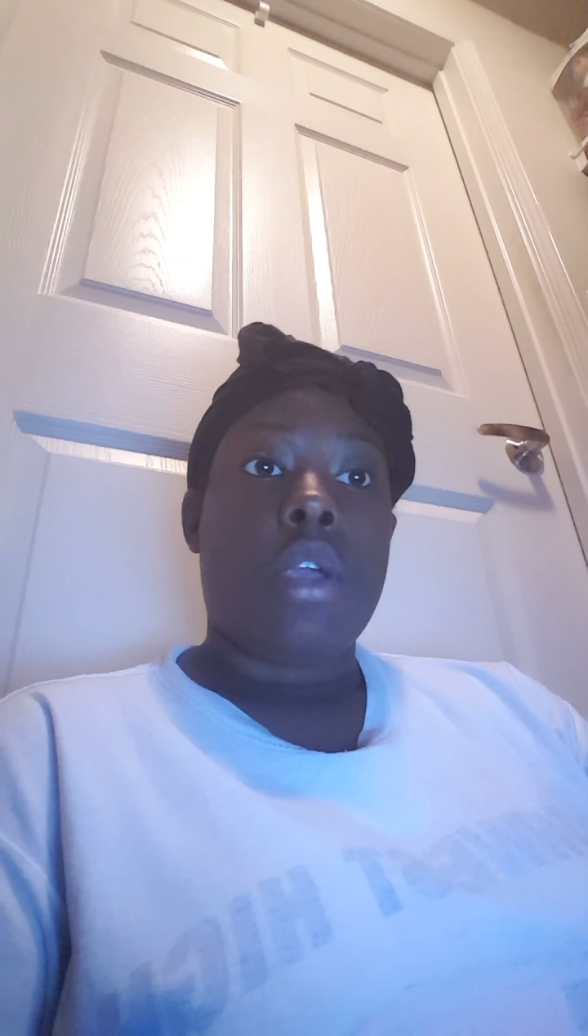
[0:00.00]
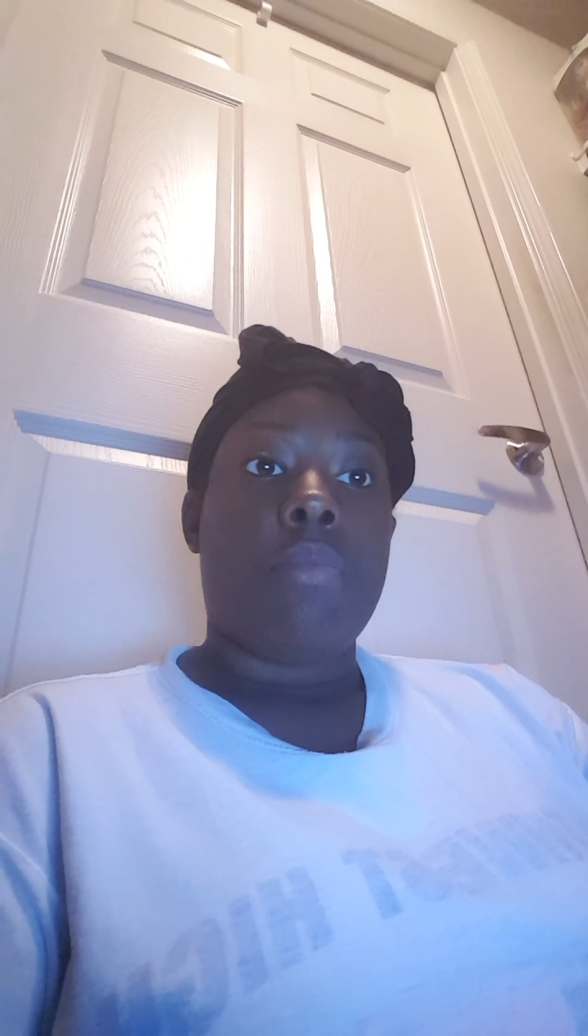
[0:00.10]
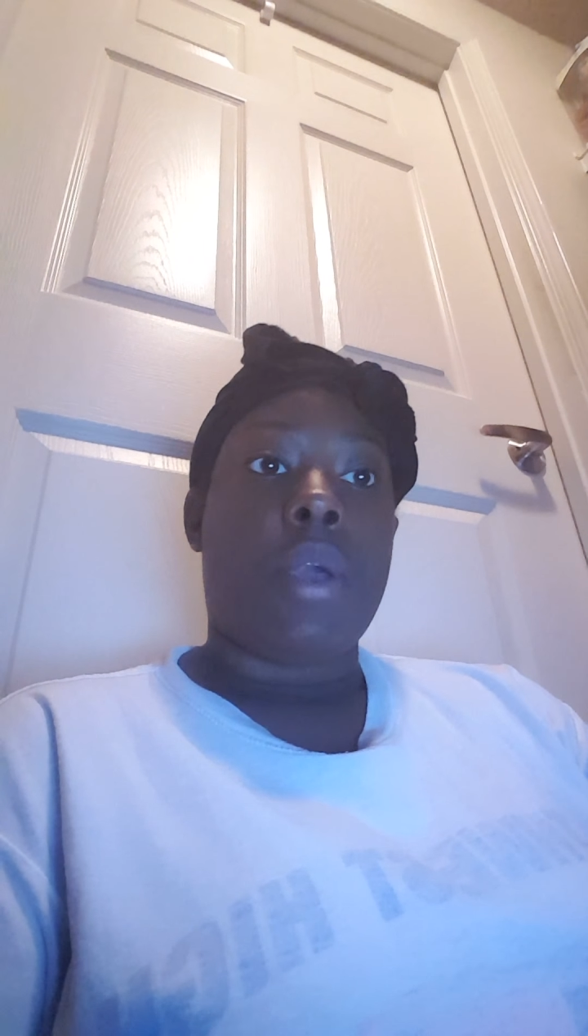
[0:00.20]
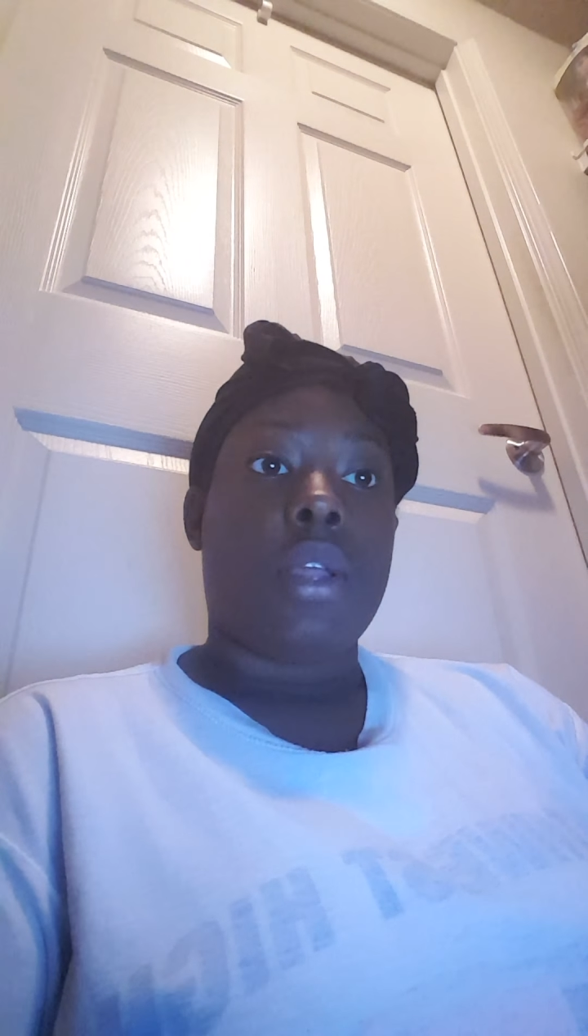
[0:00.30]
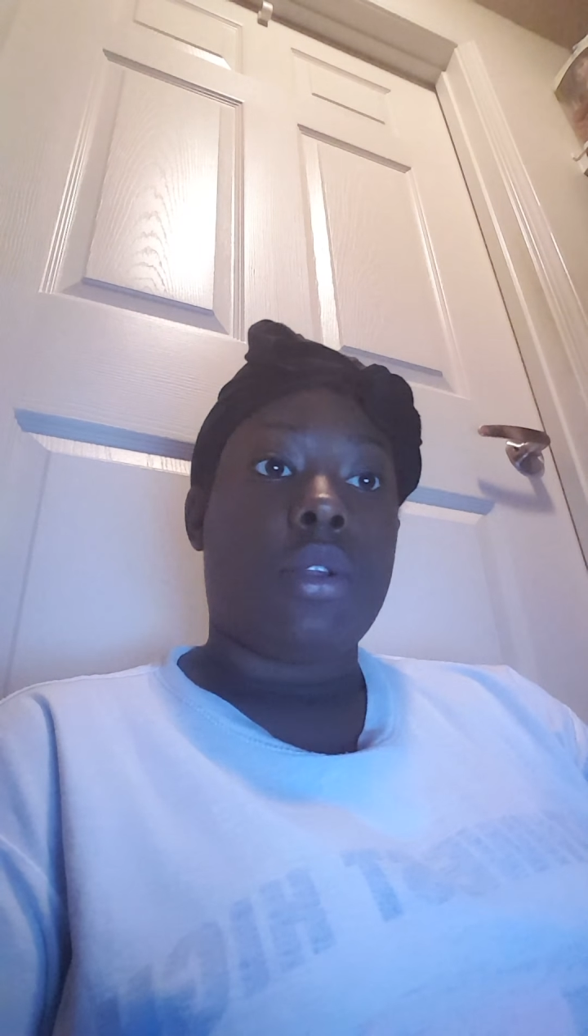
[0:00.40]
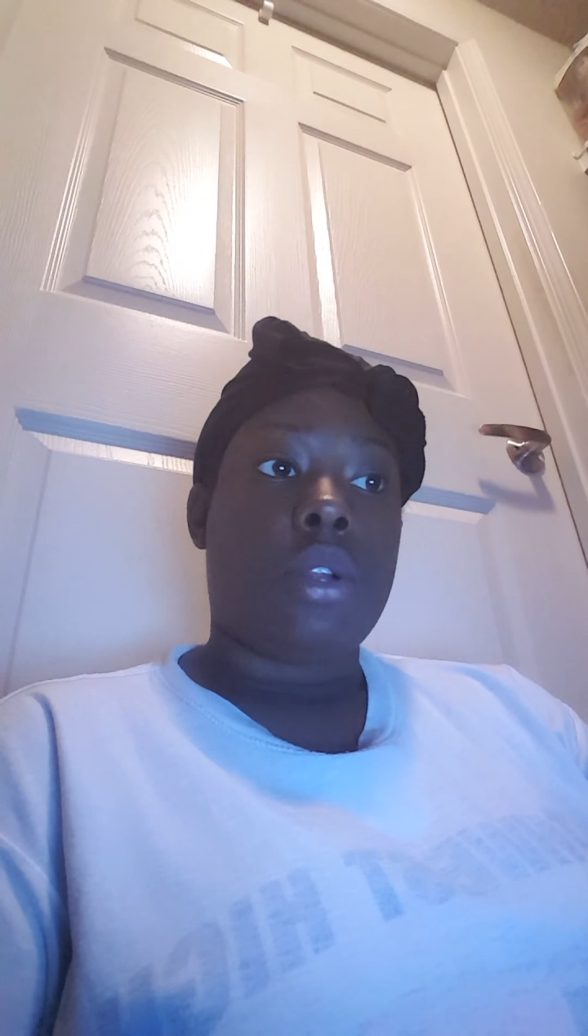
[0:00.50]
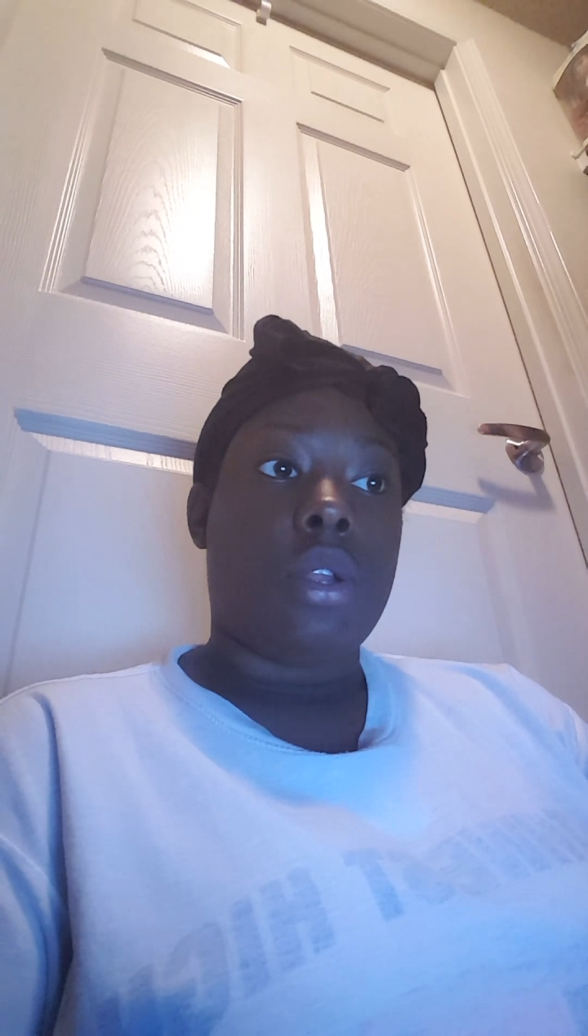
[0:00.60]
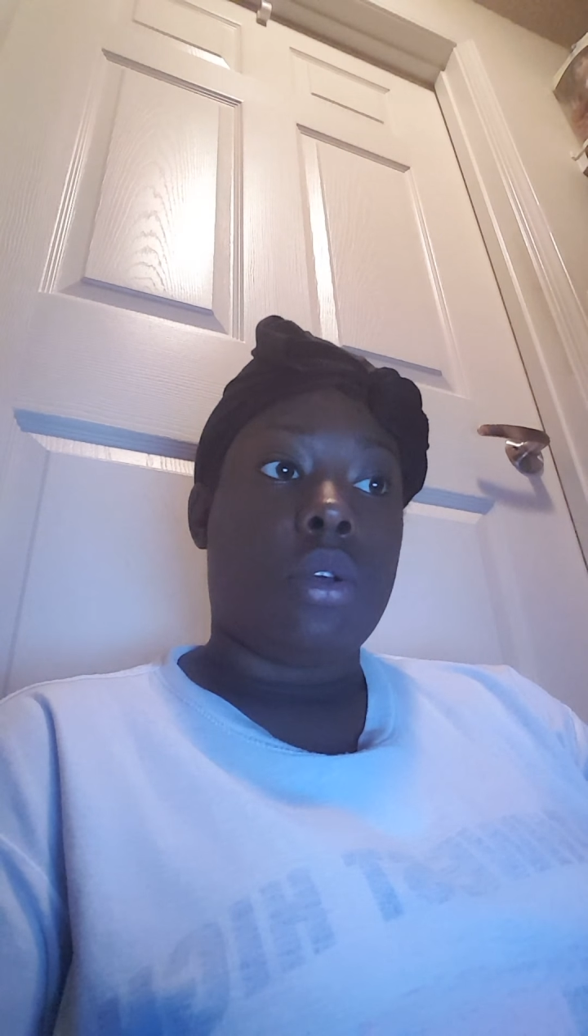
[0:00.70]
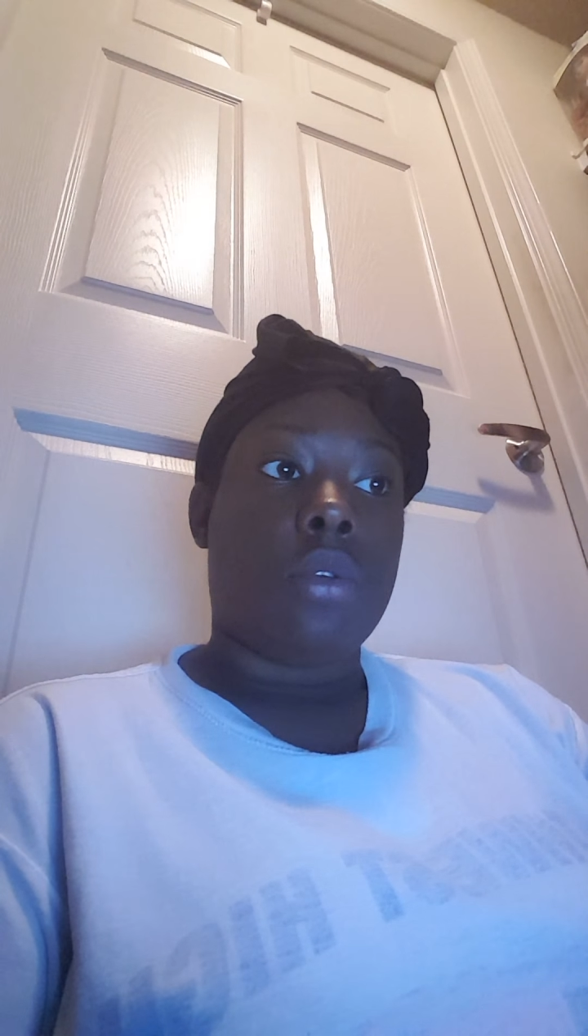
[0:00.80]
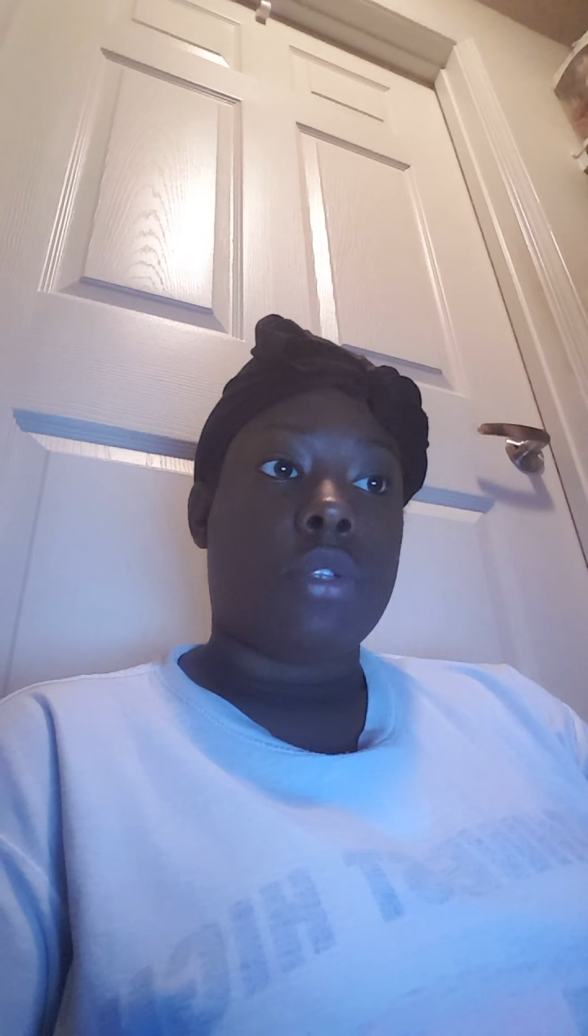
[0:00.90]
Beta
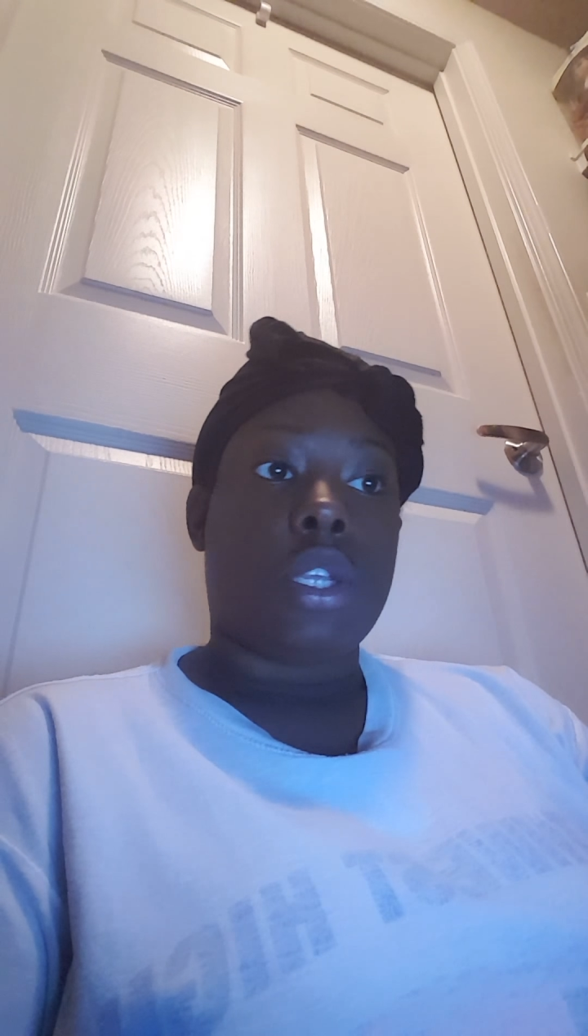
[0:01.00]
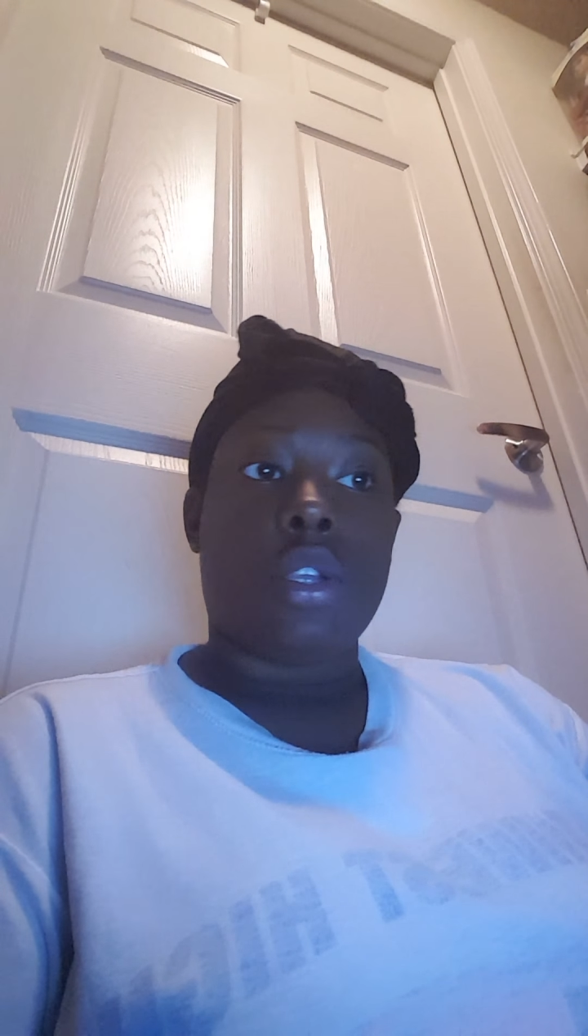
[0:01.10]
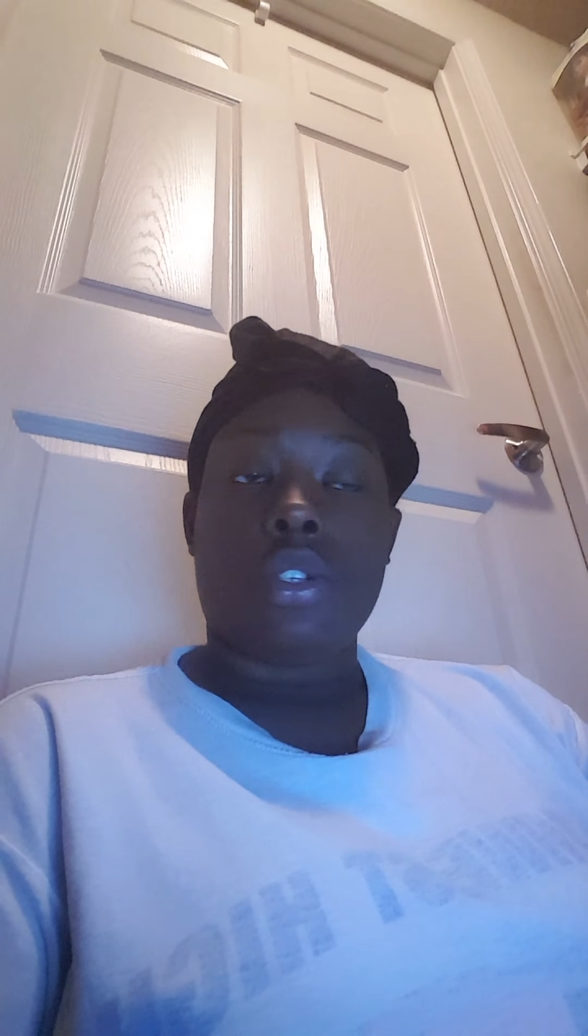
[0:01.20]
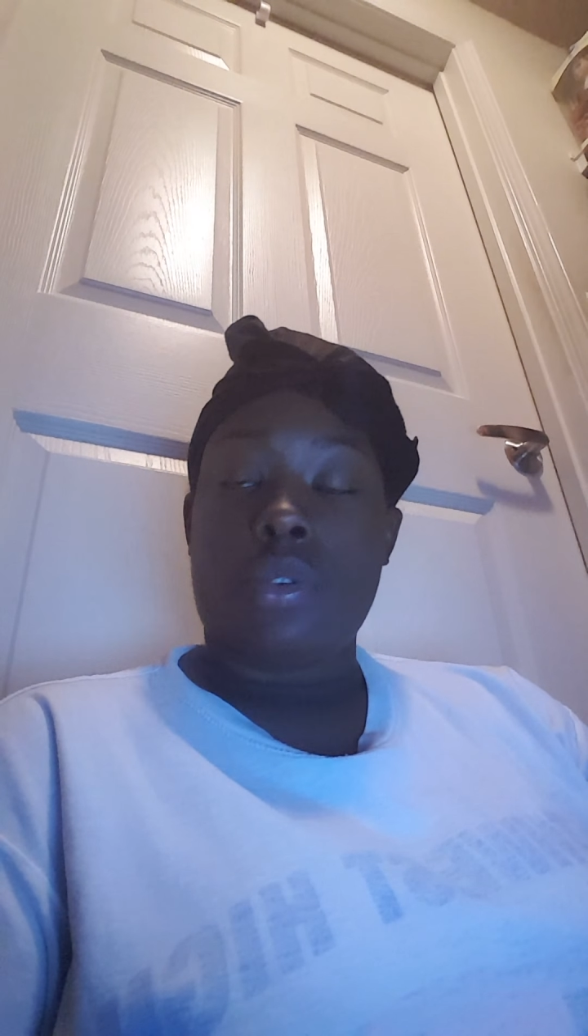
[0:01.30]
Club, Skills